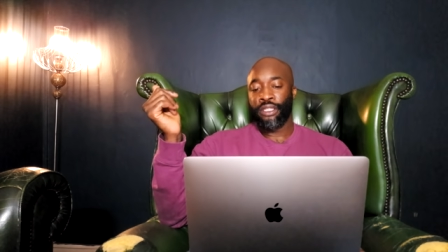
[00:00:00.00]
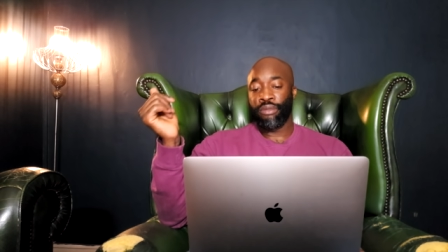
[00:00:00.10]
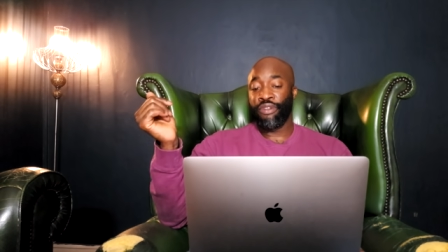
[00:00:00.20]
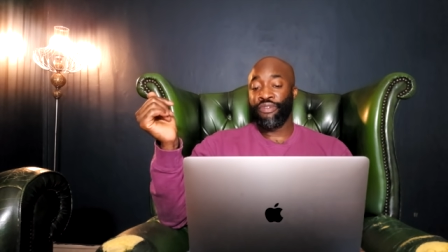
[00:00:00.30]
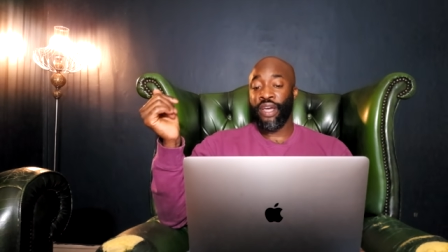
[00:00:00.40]
To
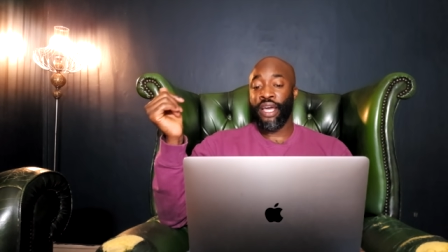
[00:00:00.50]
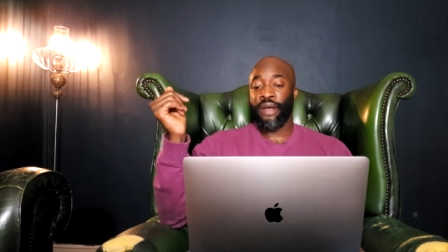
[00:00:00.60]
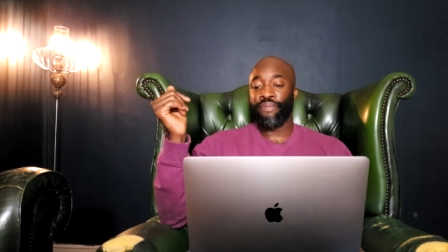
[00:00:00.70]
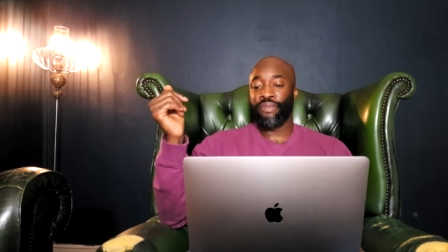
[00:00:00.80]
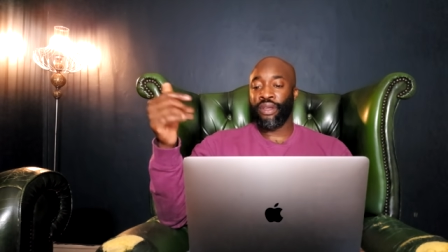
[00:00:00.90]
be
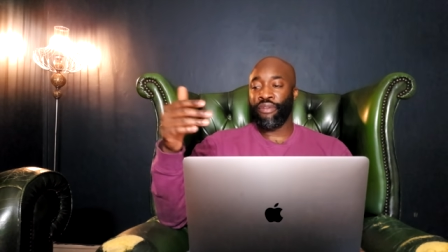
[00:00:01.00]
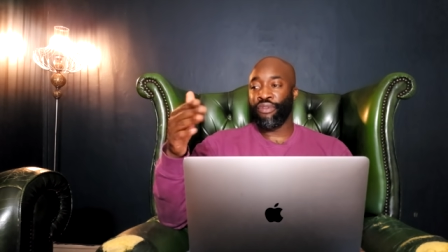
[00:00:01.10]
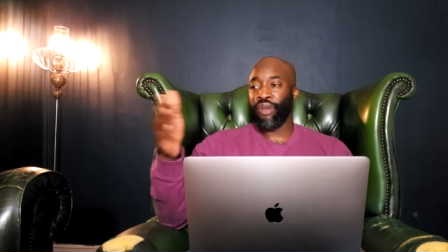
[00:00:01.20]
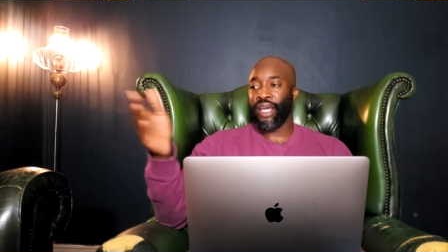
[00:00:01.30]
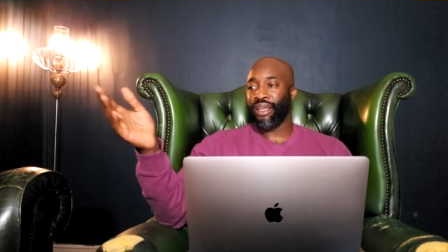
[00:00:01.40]
fair, I
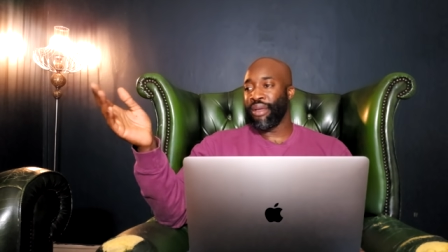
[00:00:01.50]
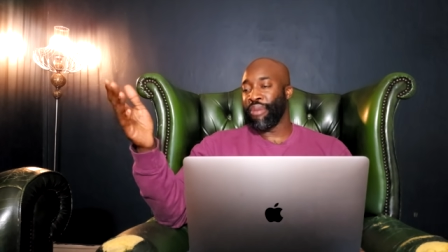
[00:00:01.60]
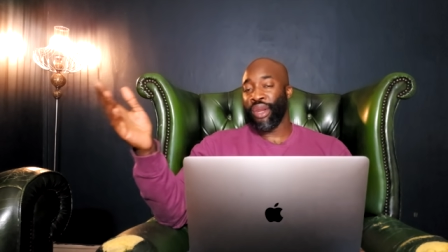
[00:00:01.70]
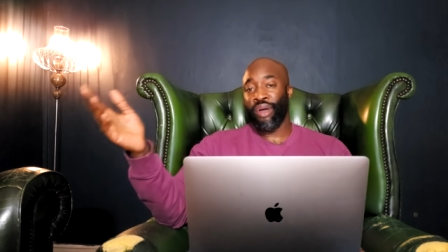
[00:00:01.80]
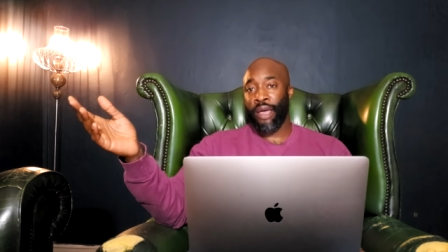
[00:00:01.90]
feel like it
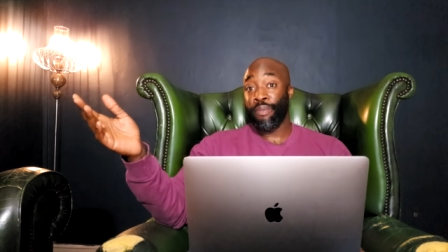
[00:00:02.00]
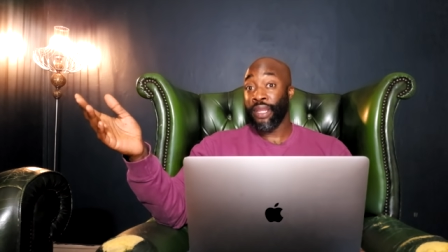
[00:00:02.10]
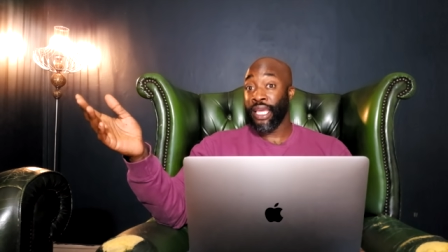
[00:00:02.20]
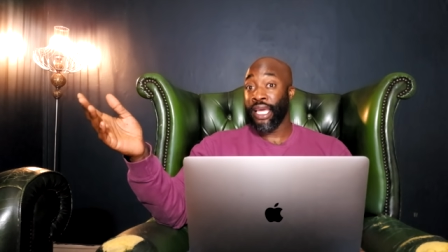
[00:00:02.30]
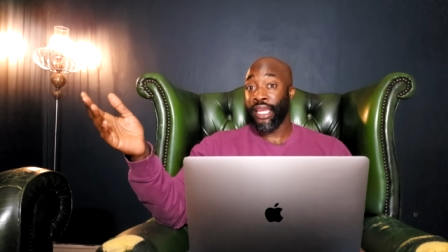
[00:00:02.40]
might not happen
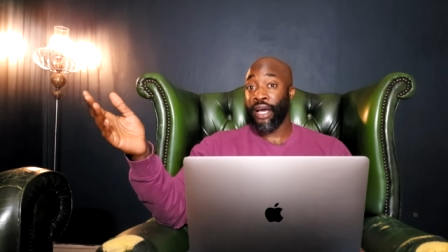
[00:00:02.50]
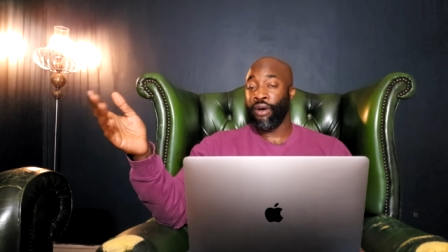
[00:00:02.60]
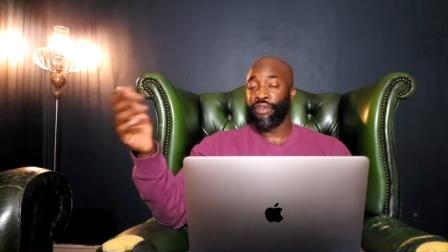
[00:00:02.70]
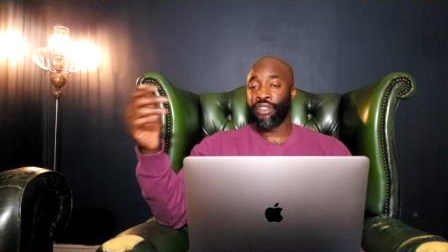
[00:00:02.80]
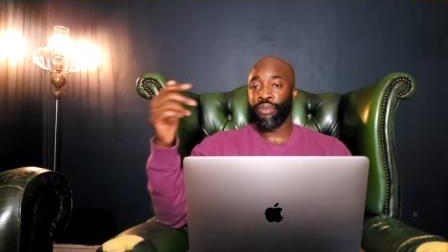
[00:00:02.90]
again now,
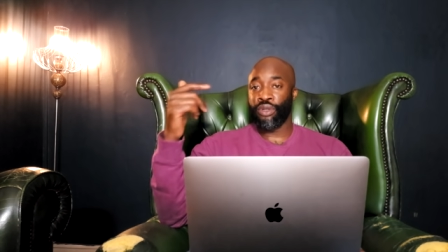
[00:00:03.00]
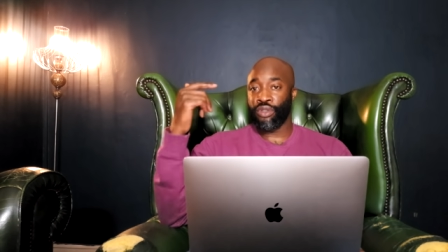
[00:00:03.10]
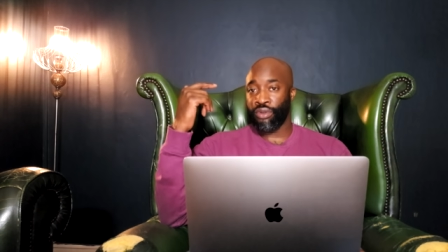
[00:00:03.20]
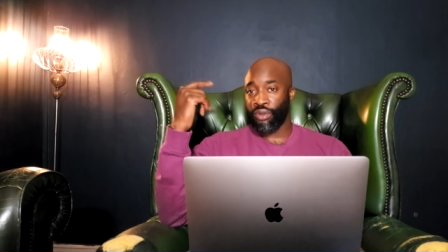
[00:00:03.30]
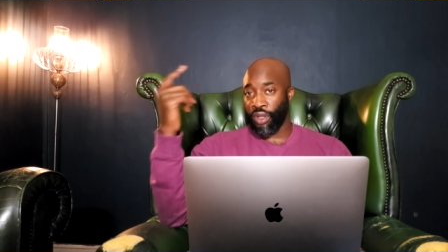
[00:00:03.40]
obviously,
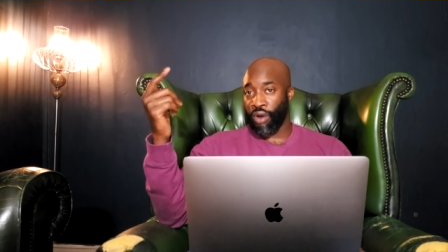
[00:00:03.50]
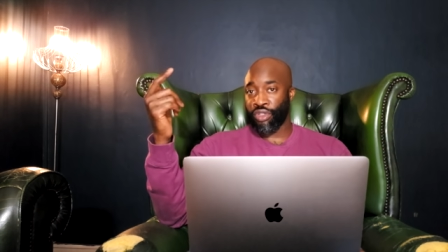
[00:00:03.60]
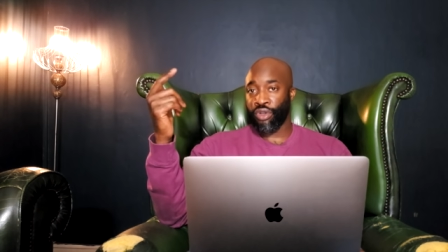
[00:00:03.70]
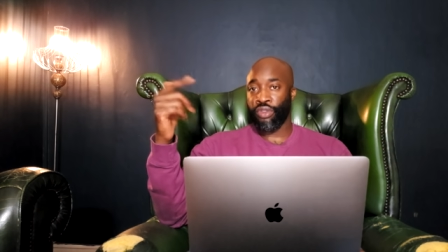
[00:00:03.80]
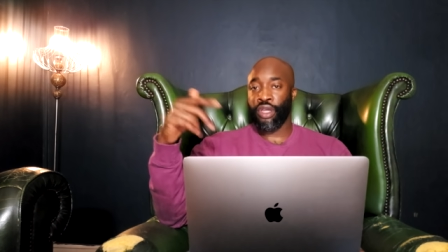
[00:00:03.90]
because
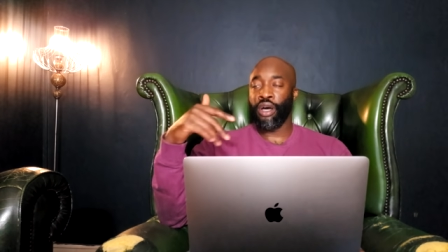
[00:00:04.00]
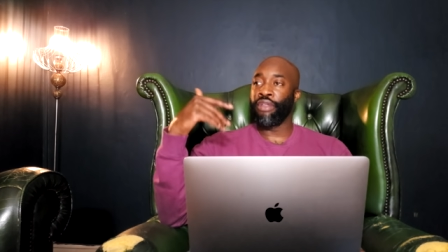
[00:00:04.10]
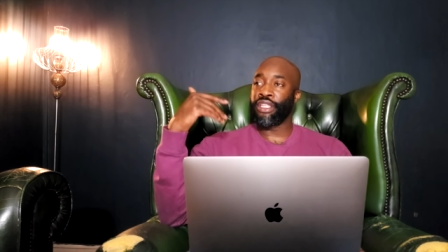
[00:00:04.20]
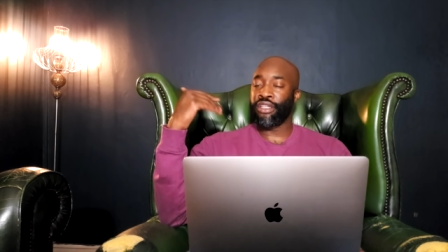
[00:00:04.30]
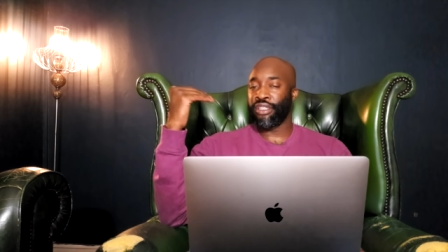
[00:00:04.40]
Lara's got the cut.
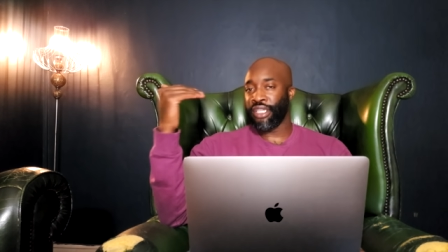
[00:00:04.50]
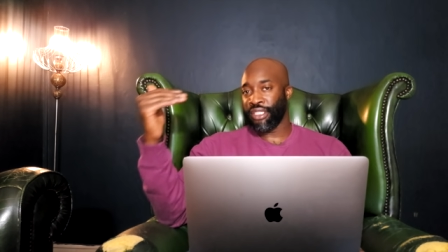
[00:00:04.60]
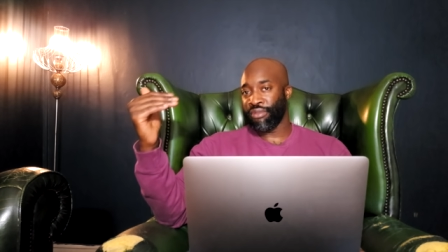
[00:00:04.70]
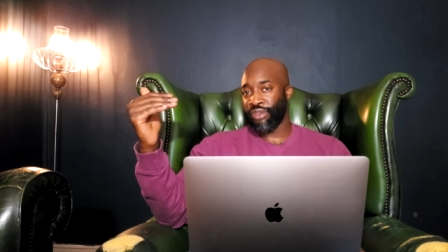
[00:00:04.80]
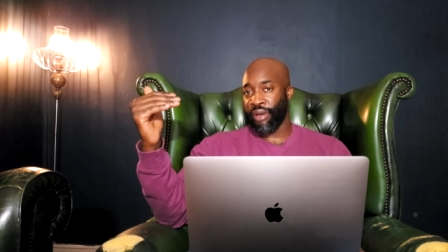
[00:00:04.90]
That's going to take
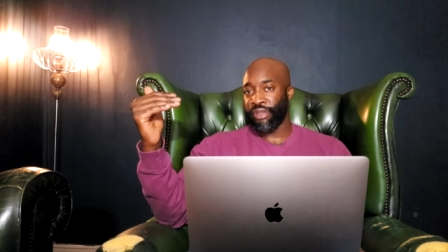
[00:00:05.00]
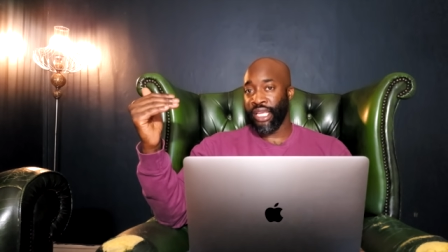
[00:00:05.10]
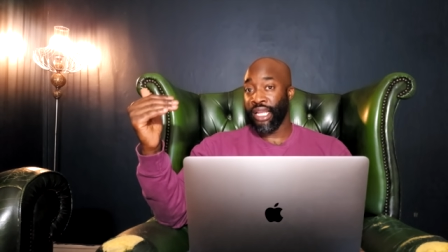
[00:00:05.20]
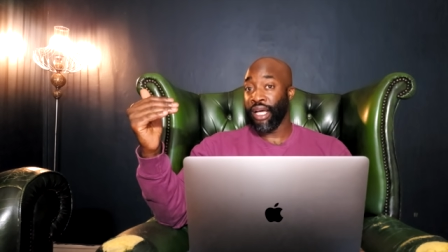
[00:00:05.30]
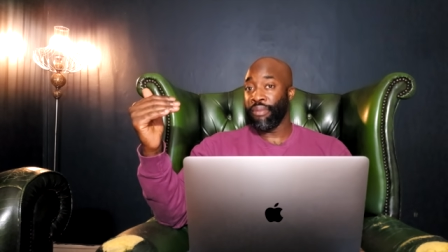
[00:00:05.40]
some time to
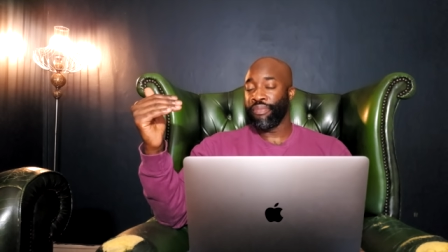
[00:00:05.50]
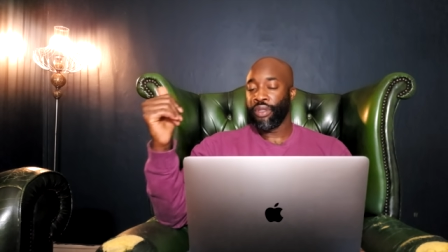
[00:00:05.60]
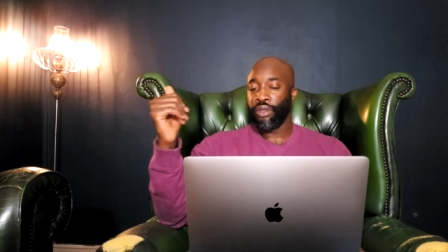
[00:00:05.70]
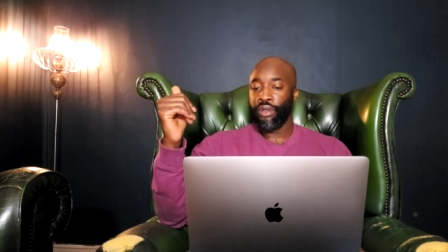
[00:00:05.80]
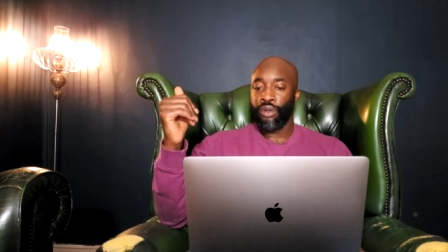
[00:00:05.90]
heal
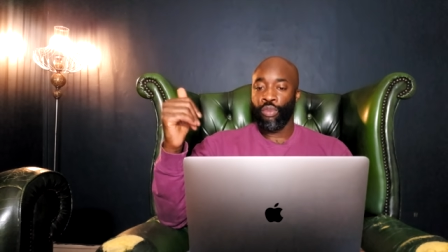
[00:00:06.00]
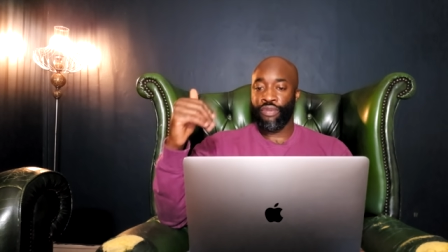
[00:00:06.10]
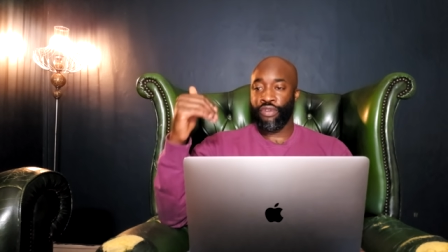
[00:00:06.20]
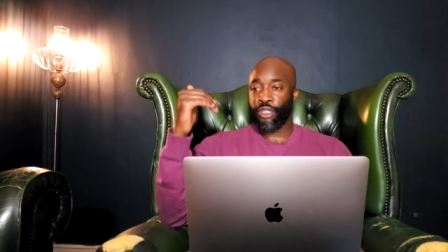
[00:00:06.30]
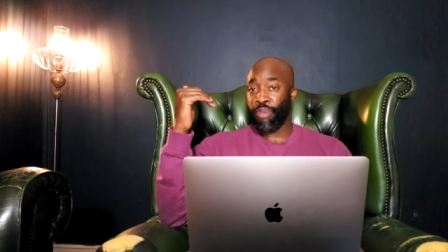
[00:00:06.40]
up,
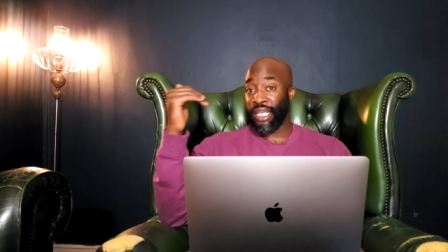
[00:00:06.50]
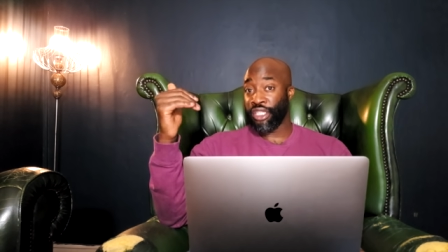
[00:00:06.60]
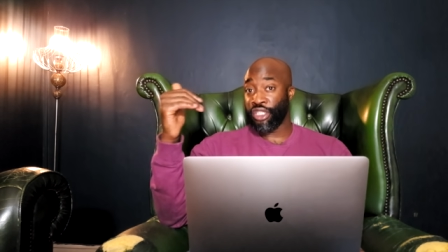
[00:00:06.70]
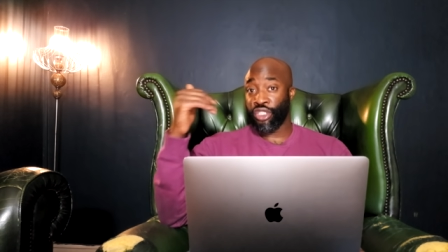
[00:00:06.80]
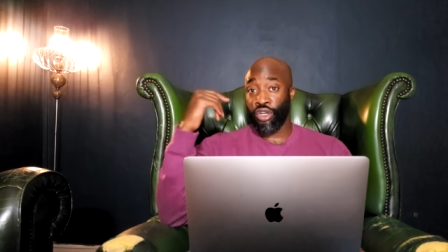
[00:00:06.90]
whether it's
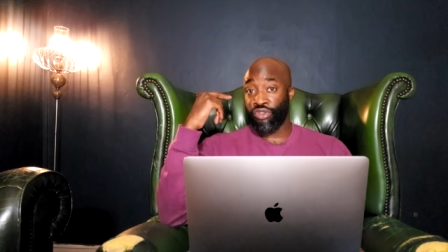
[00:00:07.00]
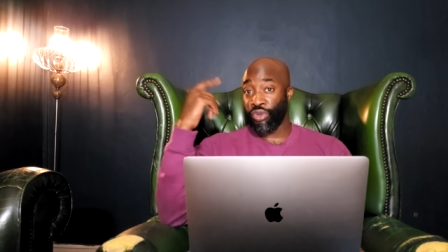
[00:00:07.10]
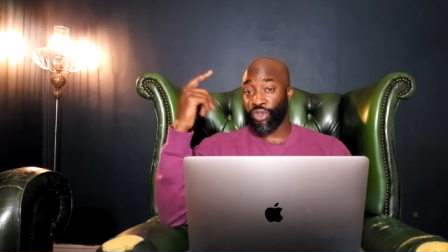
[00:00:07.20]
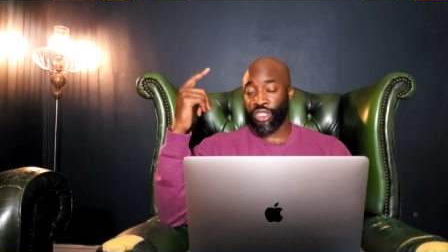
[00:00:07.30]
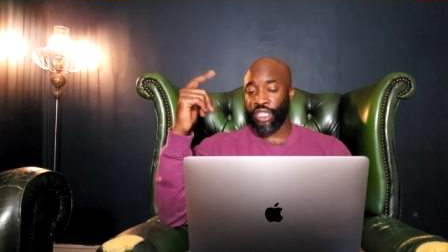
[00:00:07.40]
plastic surgery
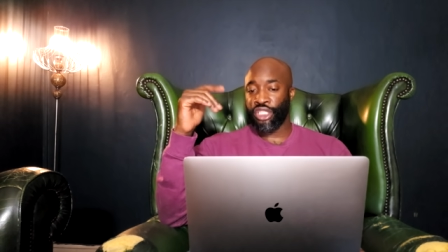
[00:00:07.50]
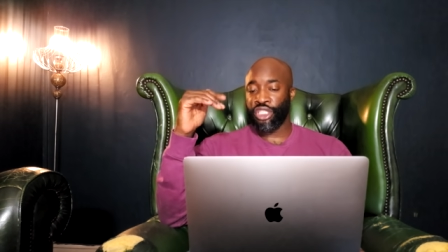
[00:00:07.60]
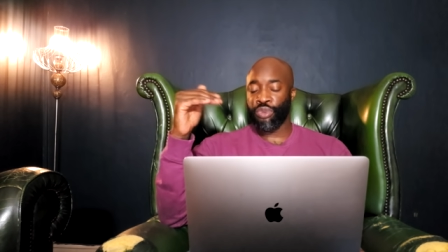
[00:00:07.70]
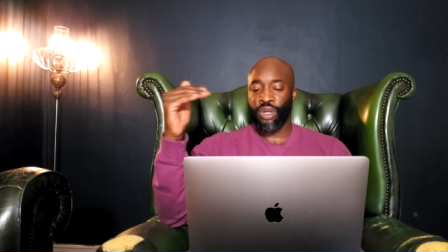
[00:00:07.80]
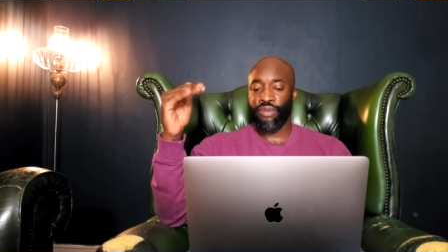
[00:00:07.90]
or
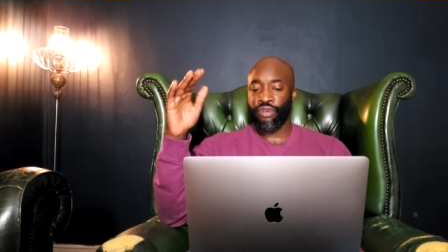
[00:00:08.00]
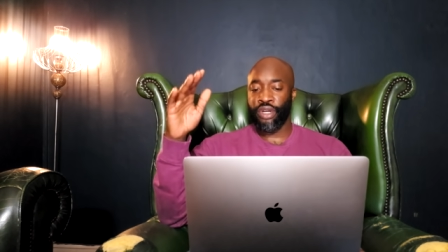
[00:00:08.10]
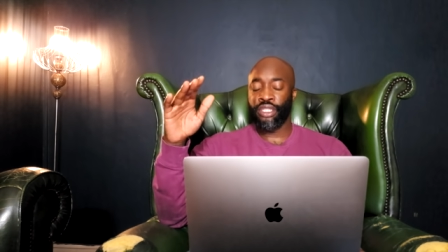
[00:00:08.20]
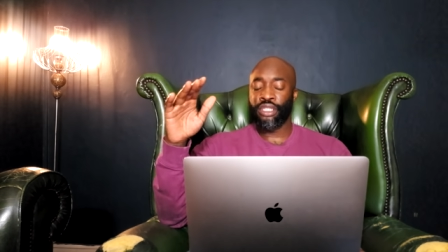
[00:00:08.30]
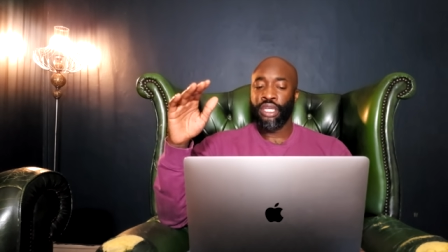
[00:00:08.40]
stitches, whatever
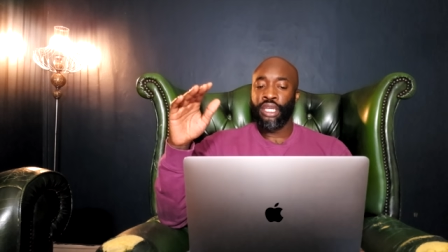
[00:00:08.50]
it is.